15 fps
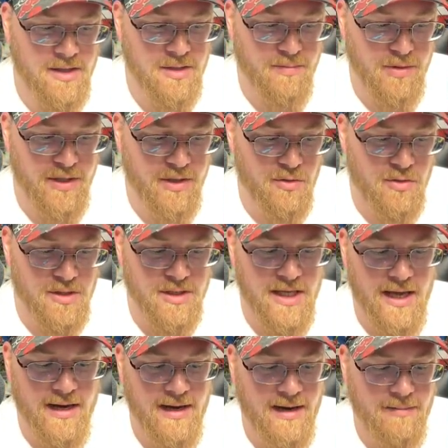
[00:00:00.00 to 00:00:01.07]
it's a pretty cool
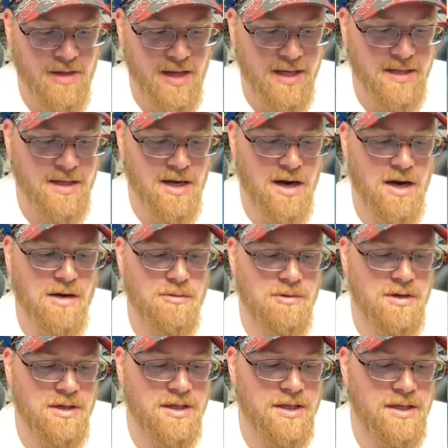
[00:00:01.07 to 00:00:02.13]
set, and I'm liking the
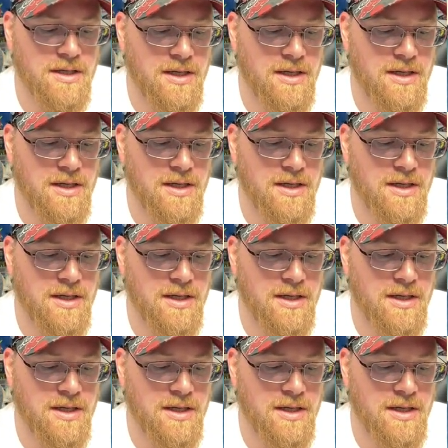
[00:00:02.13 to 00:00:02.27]
artwork.